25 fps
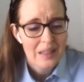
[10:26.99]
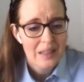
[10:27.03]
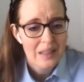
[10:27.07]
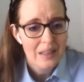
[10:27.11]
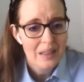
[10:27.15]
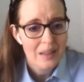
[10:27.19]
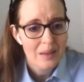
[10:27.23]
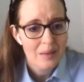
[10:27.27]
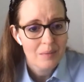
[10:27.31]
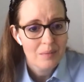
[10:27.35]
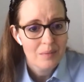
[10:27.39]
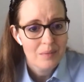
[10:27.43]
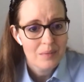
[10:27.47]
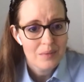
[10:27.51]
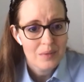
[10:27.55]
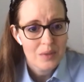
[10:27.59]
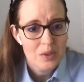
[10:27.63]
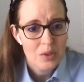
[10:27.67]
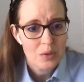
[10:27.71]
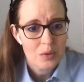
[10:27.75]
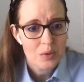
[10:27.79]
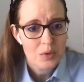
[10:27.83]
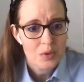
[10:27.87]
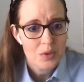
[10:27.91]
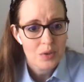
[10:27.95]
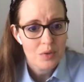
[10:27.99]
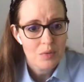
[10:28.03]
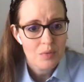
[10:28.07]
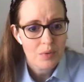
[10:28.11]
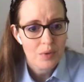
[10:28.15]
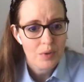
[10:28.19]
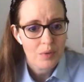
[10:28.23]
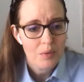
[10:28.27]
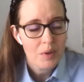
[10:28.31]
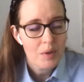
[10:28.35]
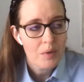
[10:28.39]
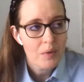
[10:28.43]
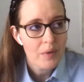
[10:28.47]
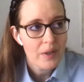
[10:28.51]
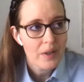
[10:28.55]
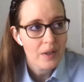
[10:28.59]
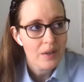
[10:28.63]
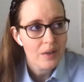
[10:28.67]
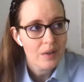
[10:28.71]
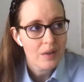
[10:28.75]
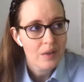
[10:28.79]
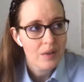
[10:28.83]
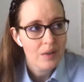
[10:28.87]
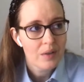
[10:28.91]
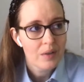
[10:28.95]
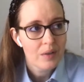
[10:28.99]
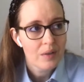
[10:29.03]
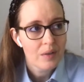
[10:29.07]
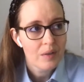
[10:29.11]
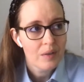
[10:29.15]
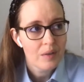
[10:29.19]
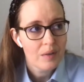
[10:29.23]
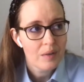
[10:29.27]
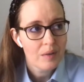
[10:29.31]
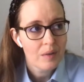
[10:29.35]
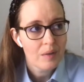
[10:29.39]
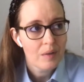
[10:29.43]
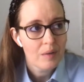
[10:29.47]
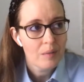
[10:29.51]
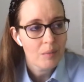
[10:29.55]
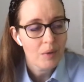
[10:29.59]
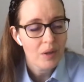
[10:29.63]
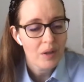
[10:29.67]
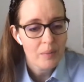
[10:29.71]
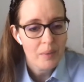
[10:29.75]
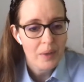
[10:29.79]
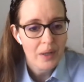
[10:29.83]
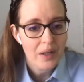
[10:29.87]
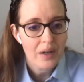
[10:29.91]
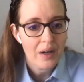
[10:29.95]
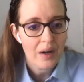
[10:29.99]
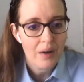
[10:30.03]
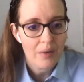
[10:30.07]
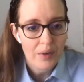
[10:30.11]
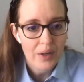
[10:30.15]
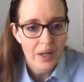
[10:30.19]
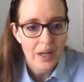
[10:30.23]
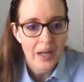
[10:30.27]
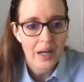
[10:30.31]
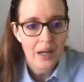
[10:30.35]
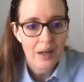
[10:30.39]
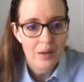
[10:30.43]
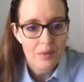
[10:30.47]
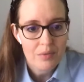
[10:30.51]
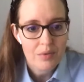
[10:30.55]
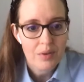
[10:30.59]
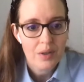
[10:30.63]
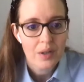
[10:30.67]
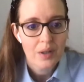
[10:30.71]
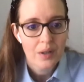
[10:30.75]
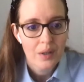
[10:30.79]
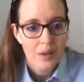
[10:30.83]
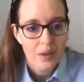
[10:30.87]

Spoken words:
Shoot for it. We were there probably about an hour and a half,